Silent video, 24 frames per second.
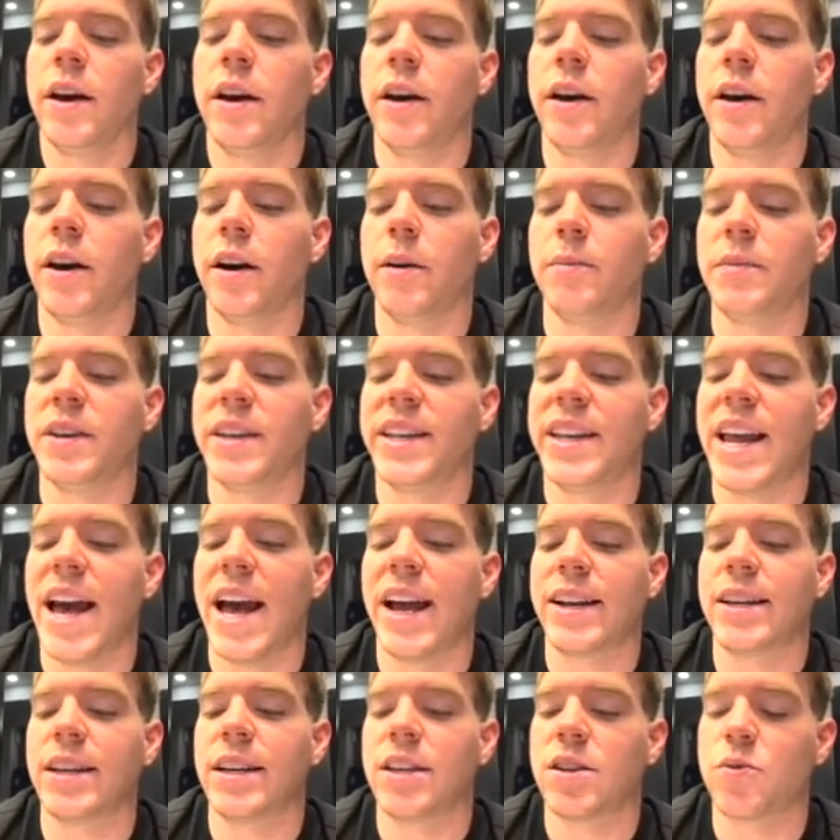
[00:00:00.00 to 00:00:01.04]

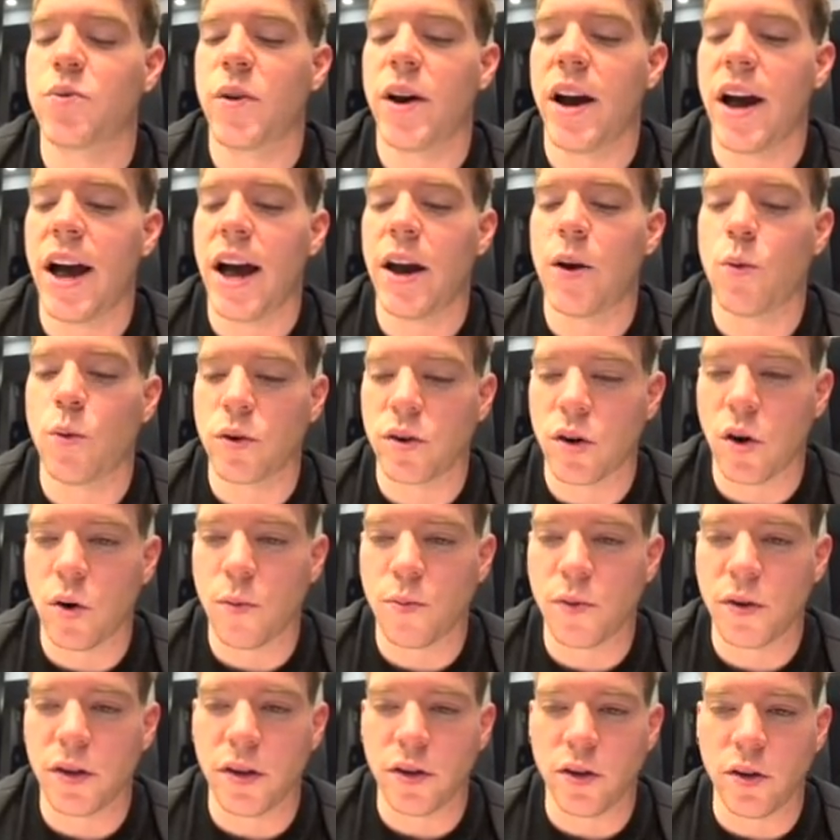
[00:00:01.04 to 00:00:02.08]
that is where I would
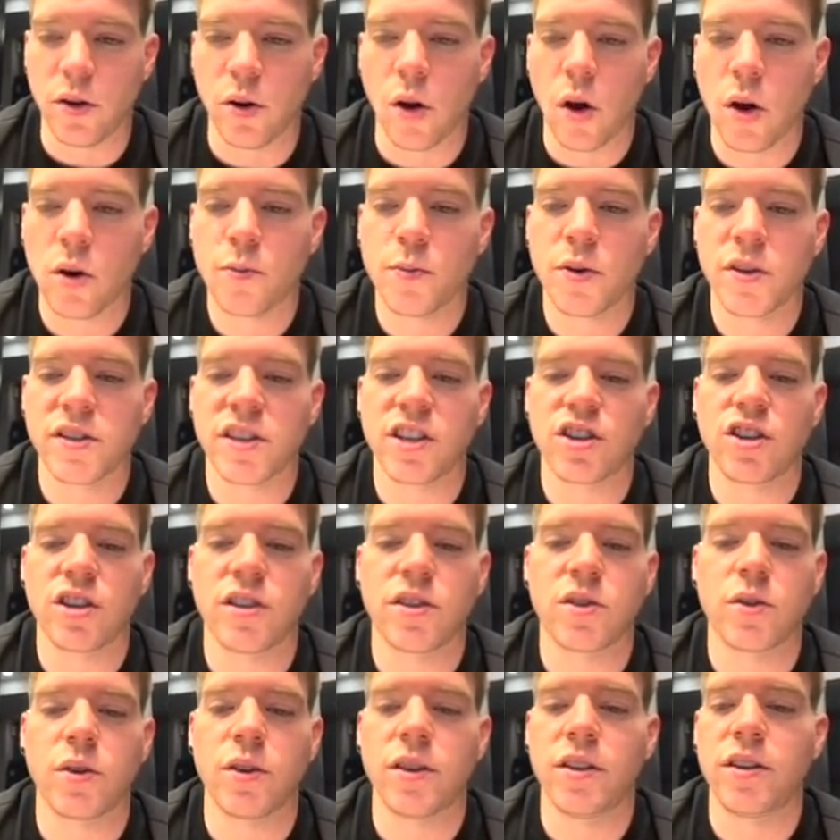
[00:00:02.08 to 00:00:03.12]
open a new long position.
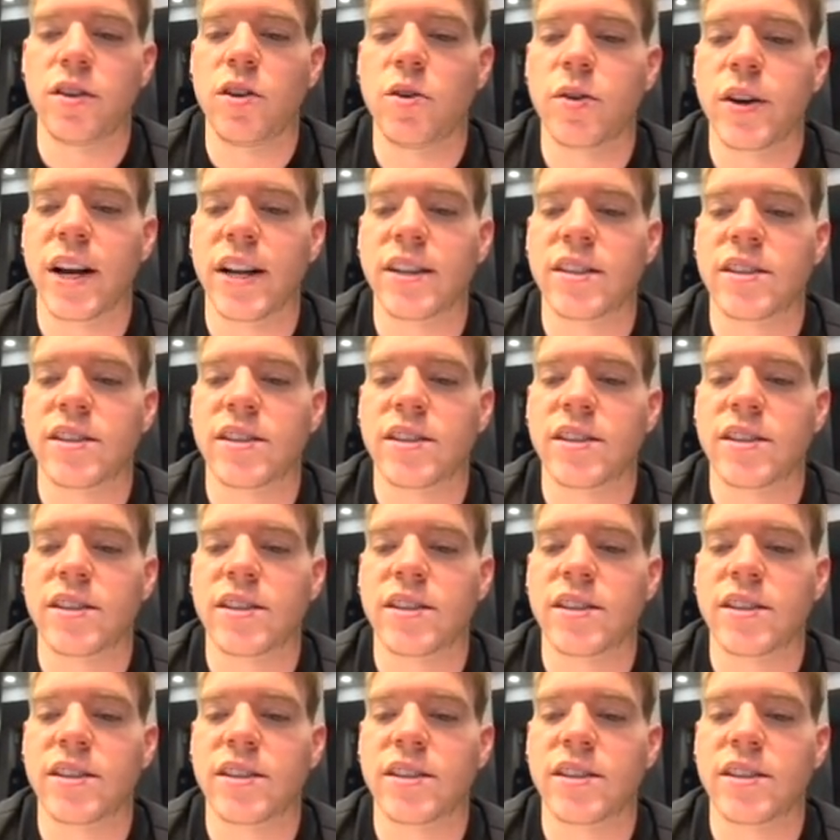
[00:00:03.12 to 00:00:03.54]
So you can